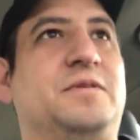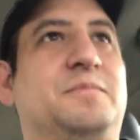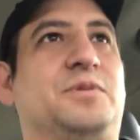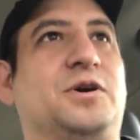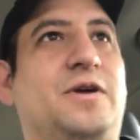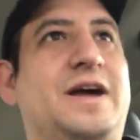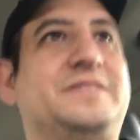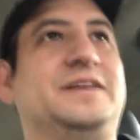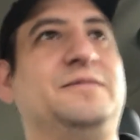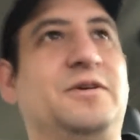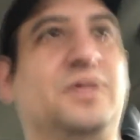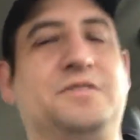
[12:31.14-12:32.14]

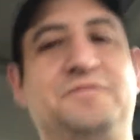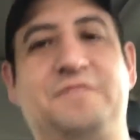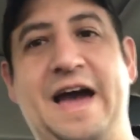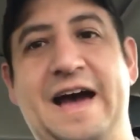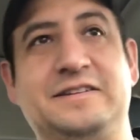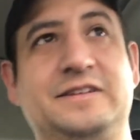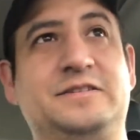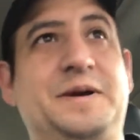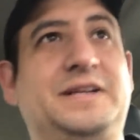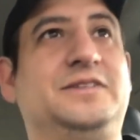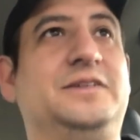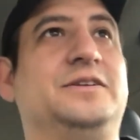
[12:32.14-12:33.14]
progressing really fast,
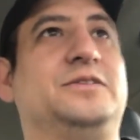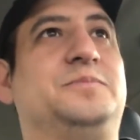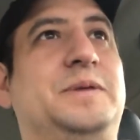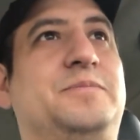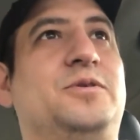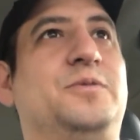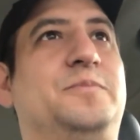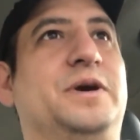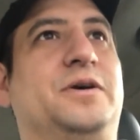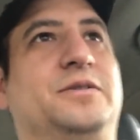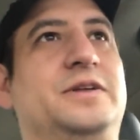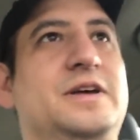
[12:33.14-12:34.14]
especially those people who
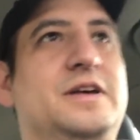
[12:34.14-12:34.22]
build.